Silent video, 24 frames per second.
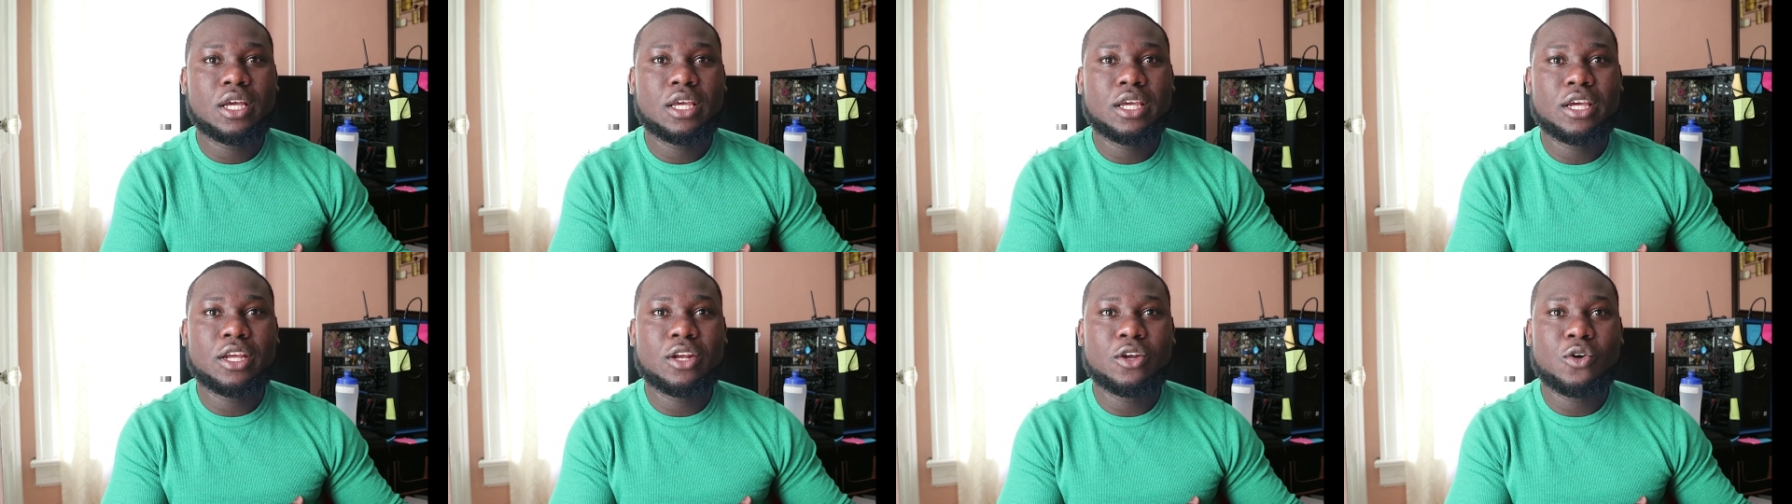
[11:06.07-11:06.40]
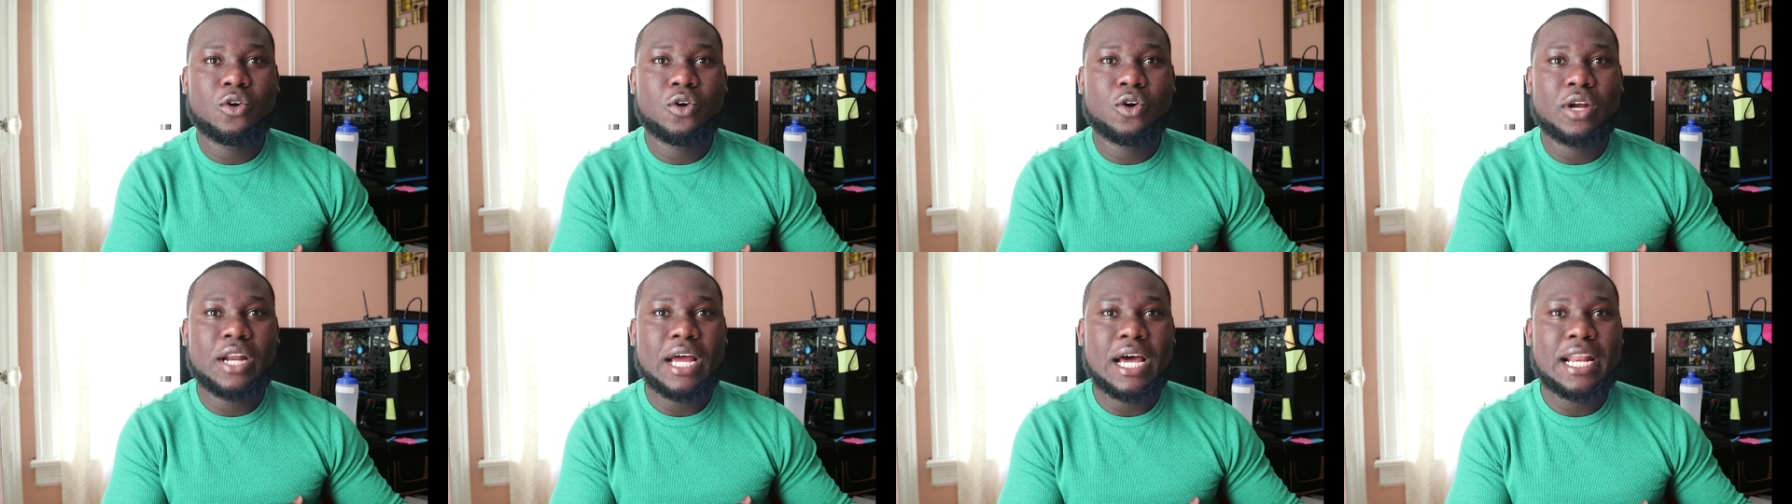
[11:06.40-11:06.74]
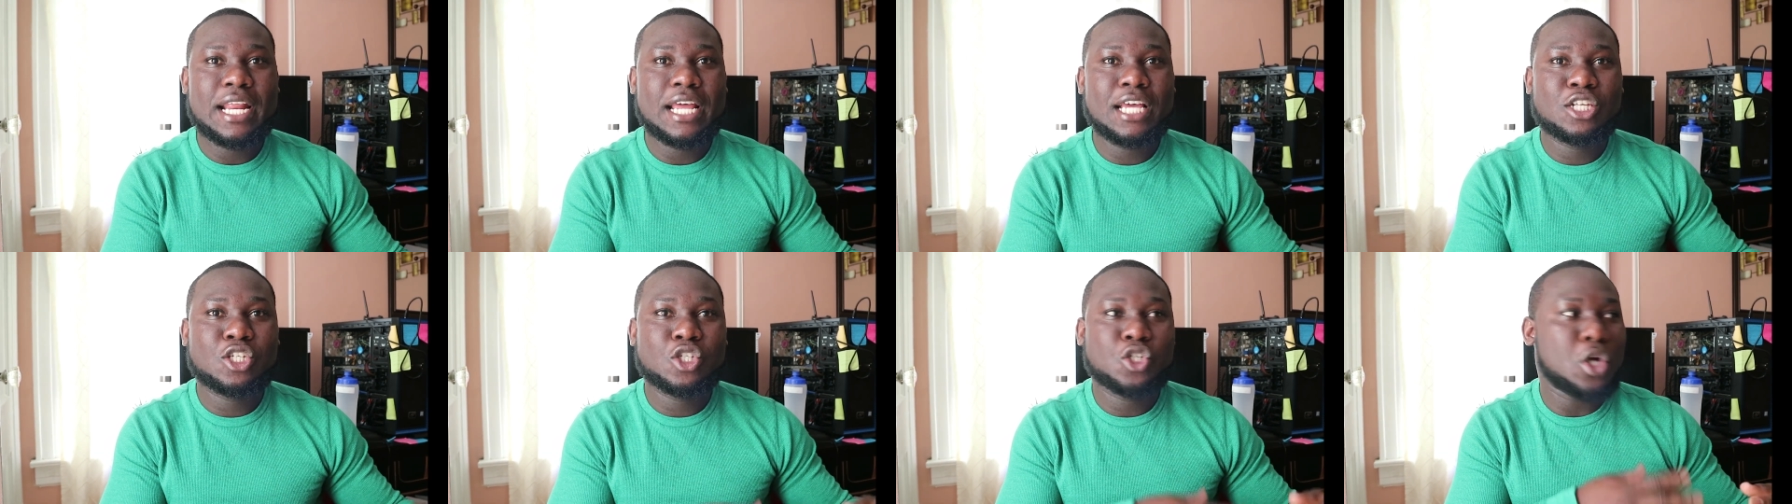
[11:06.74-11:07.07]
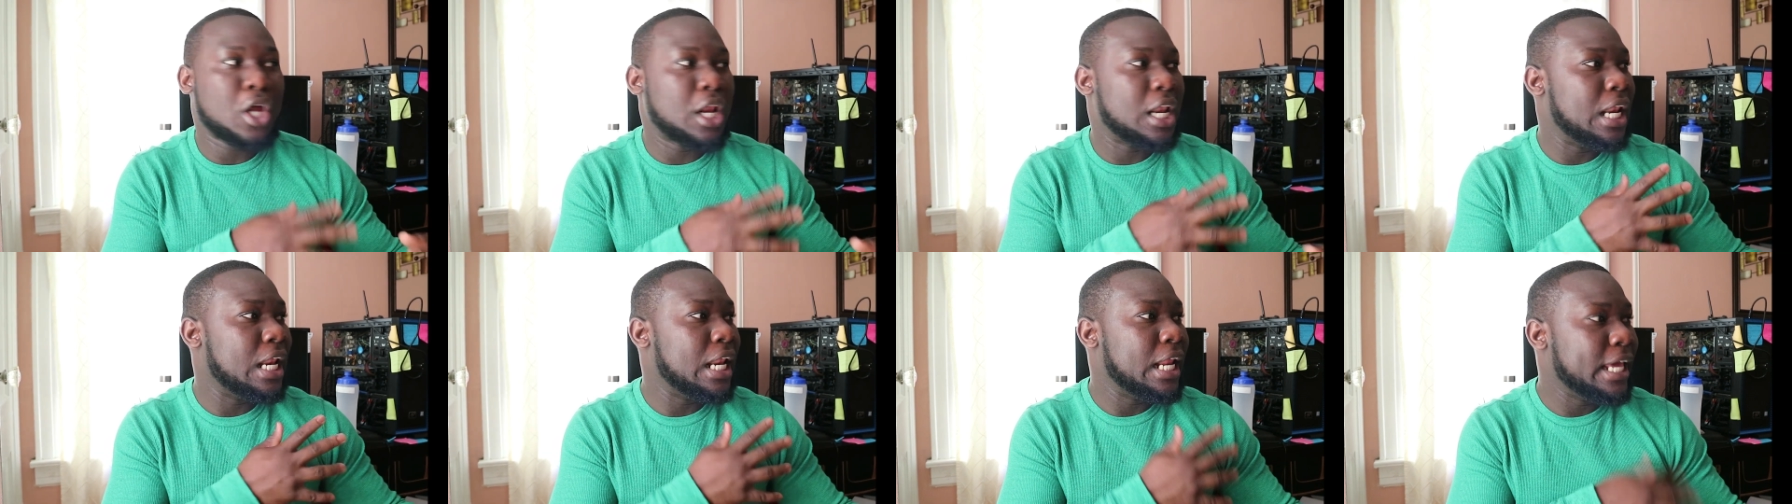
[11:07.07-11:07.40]
you know, that
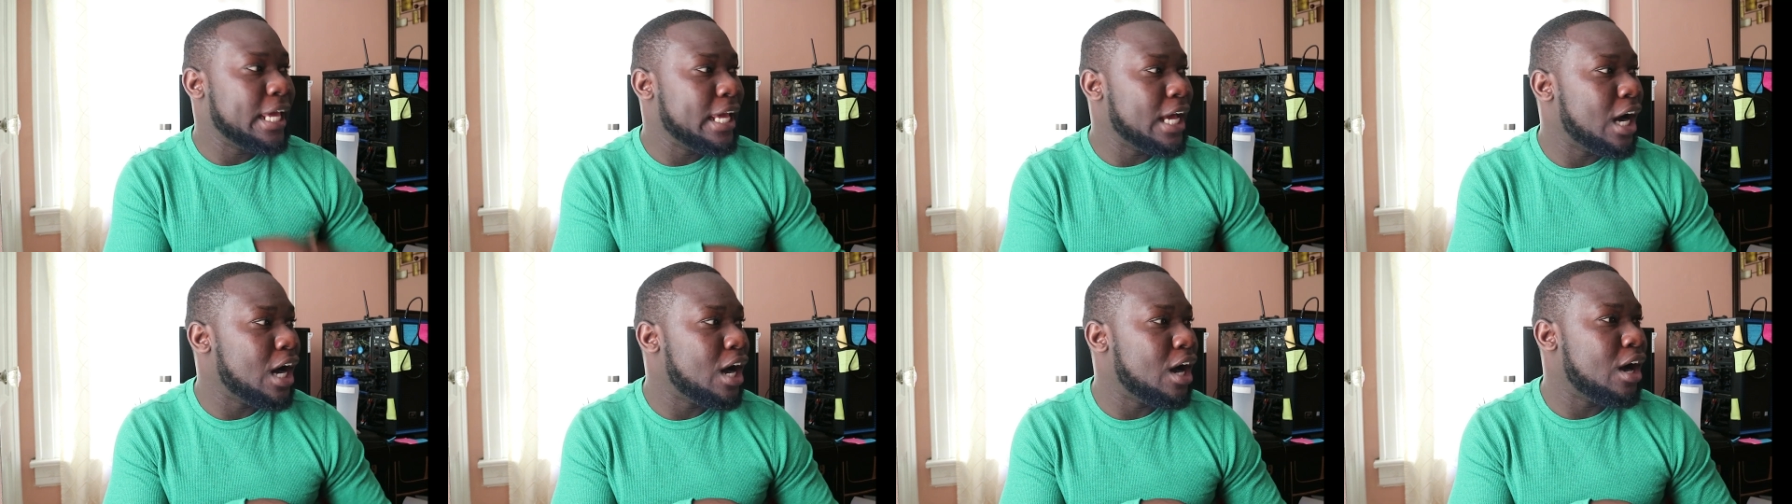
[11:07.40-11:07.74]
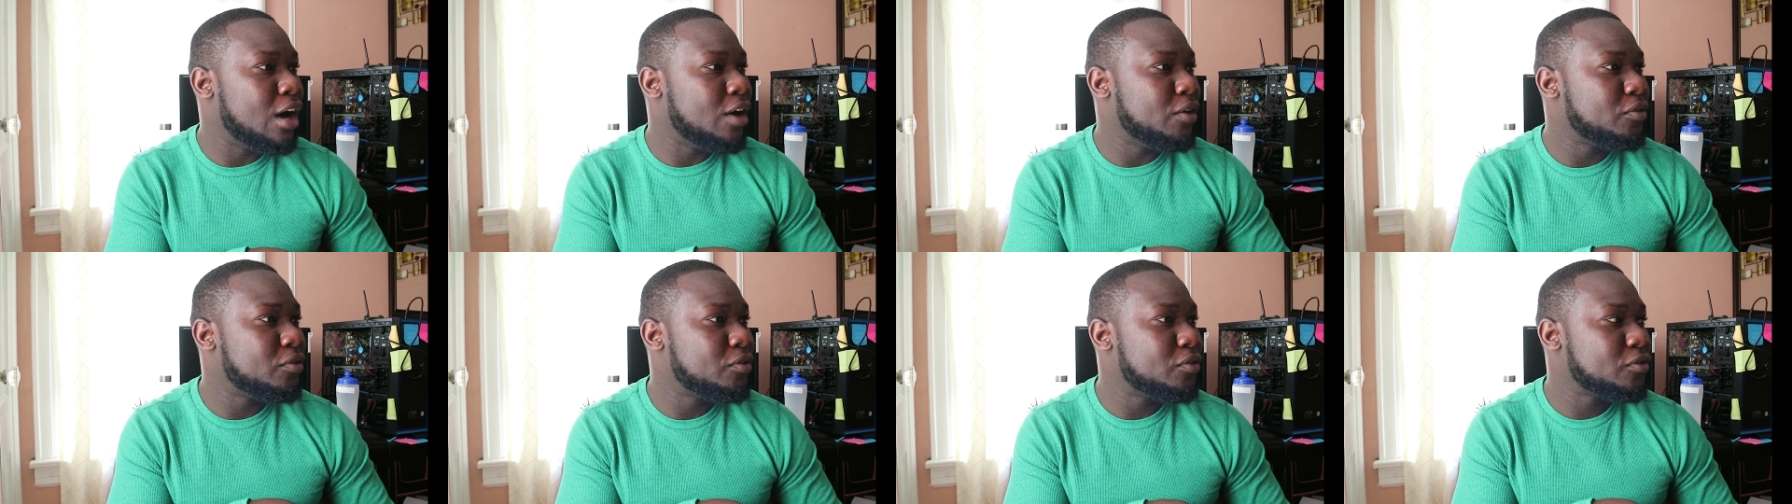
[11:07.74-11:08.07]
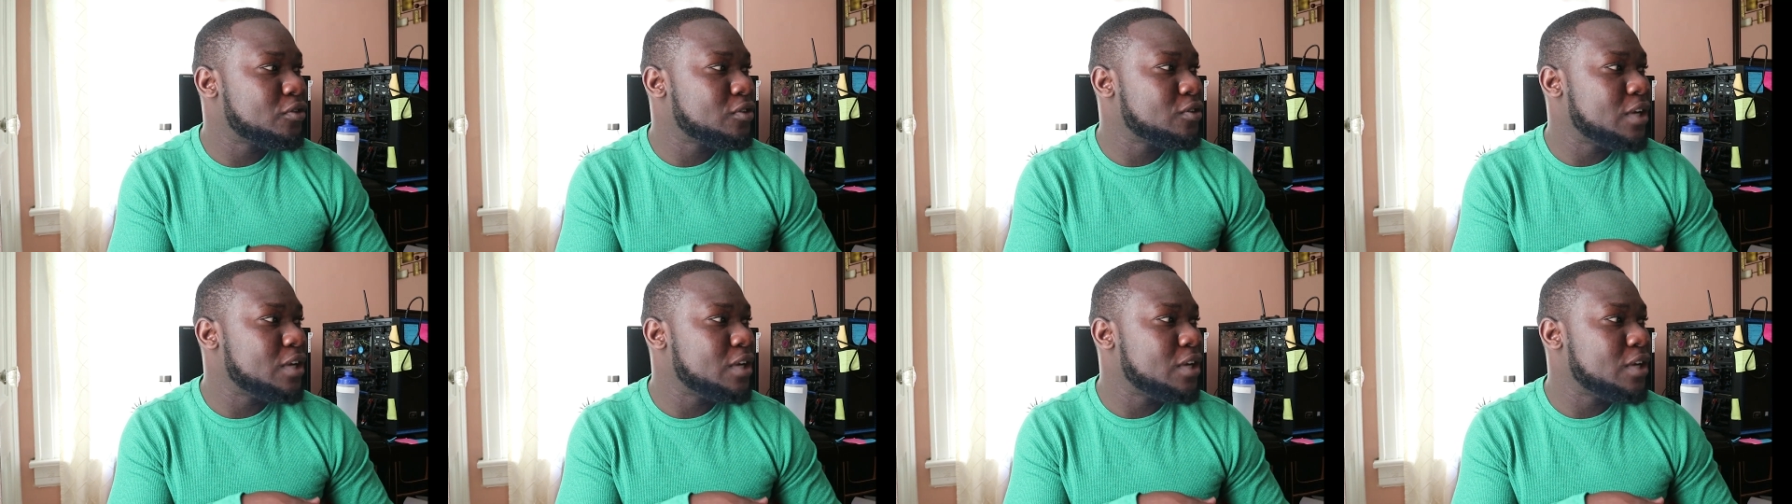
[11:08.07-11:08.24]
extra layer of